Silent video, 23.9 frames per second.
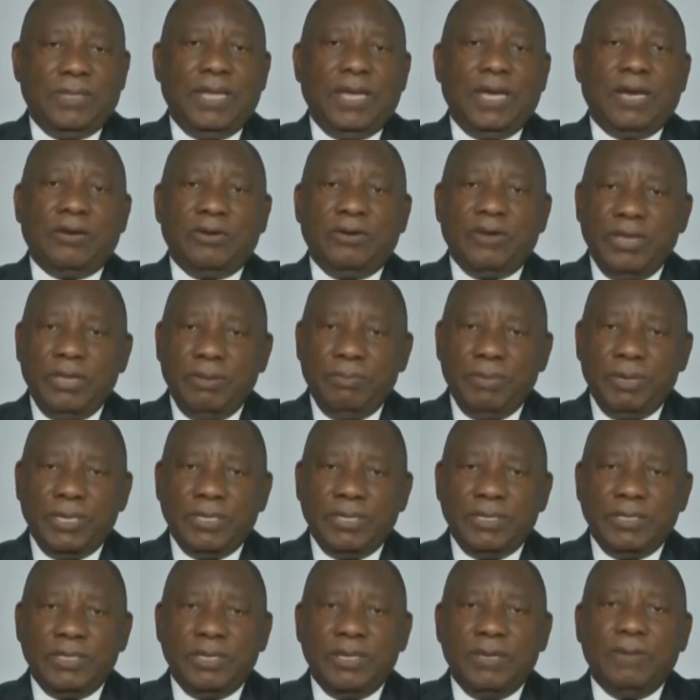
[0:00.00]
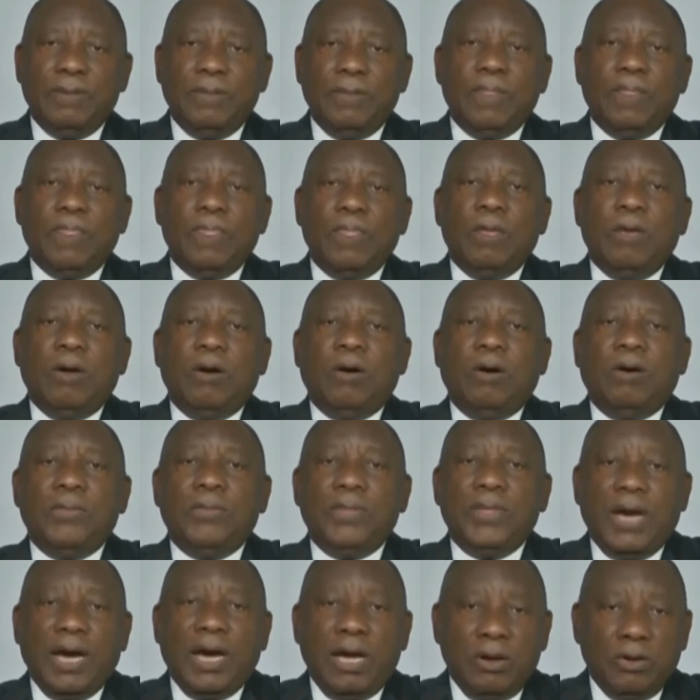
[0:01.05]
The agreement
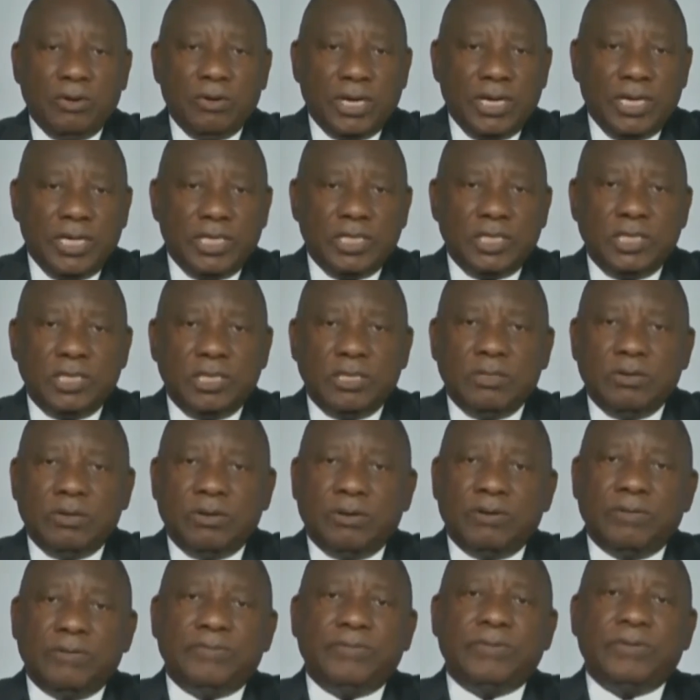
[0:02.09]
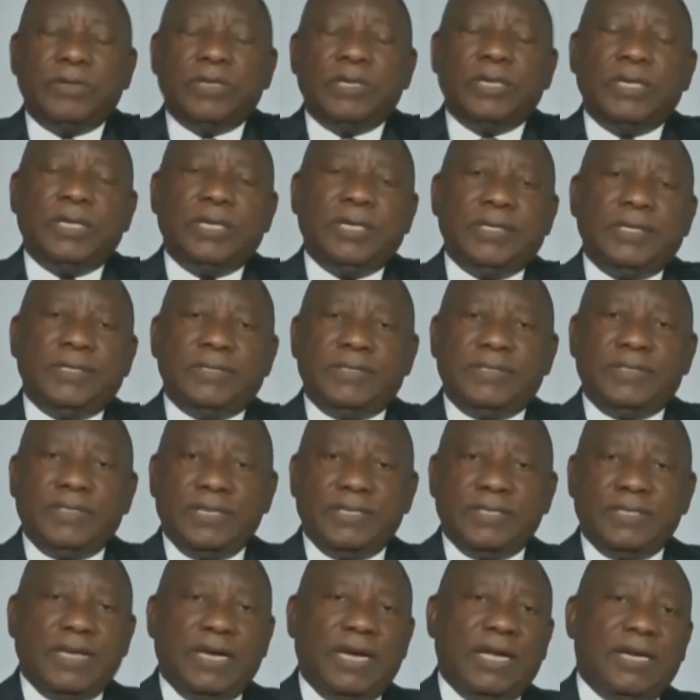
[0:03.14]
on the allocation of
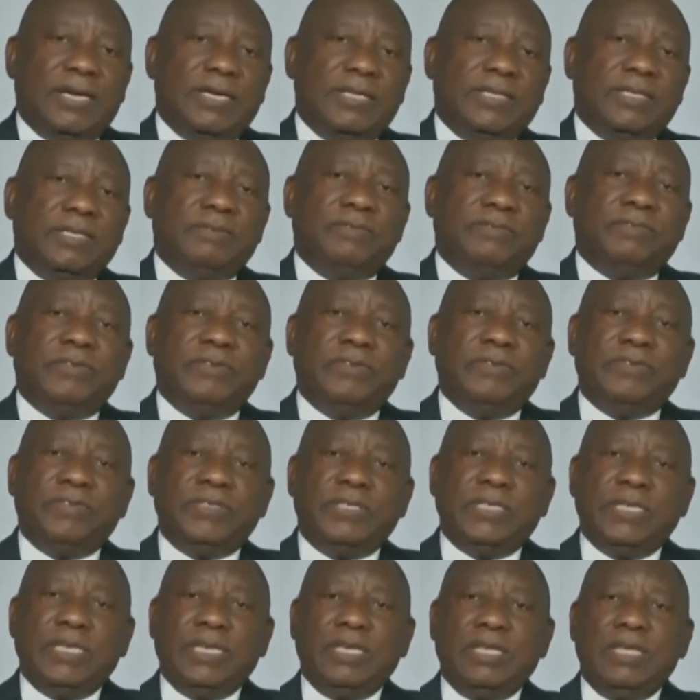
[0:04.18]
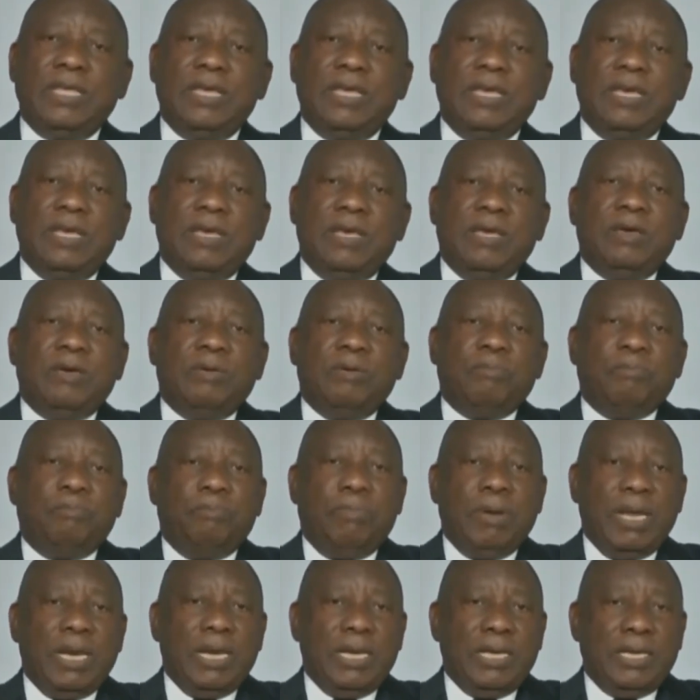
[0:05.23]
650
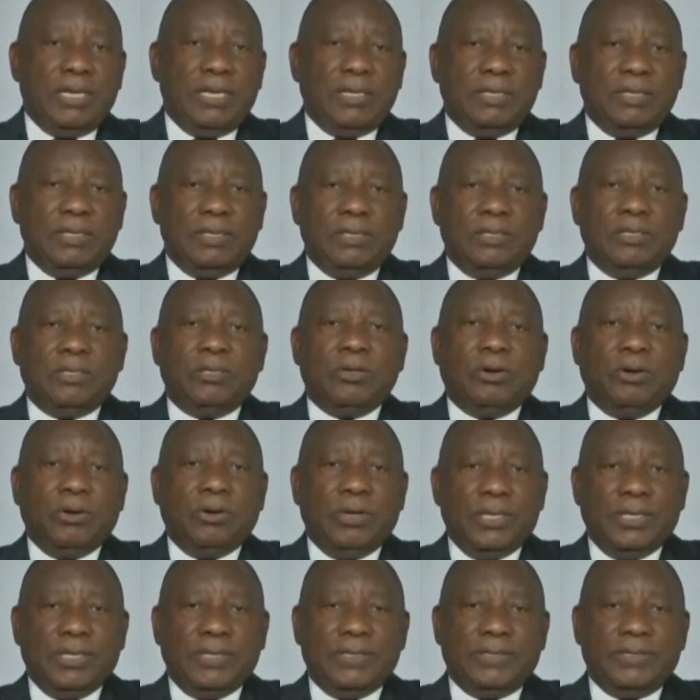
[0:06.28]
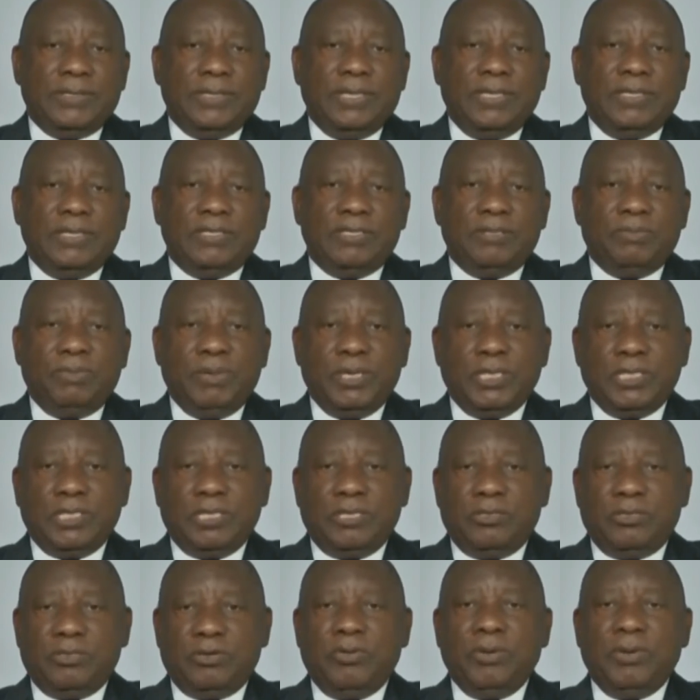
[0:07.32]
billion dollars in
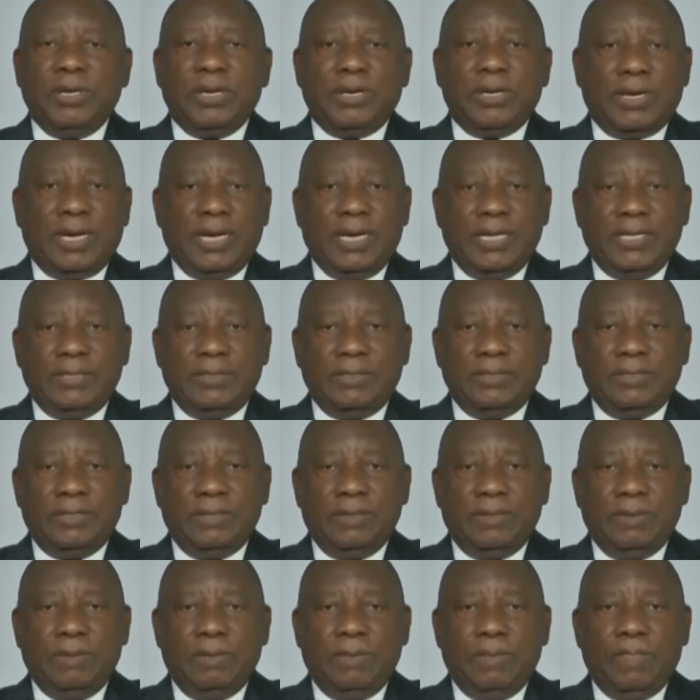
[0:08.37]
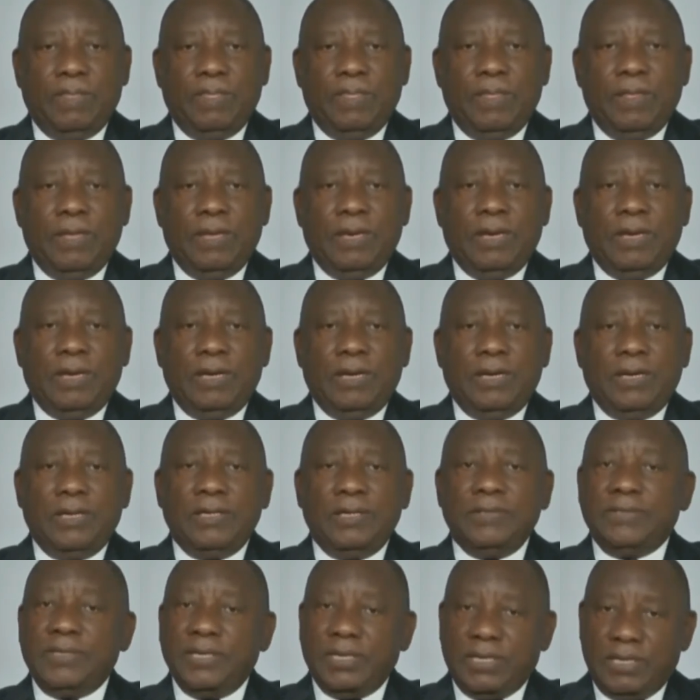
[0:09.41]
special drawing rights
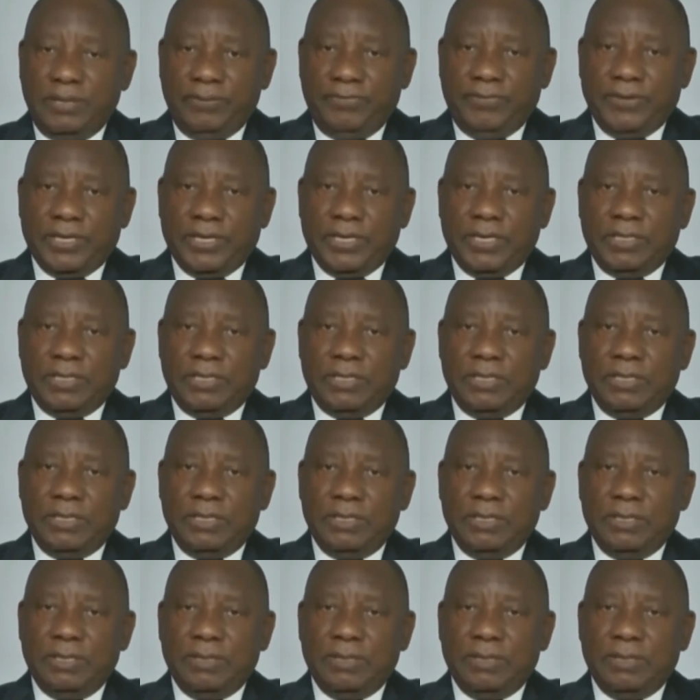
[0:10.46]
is significant,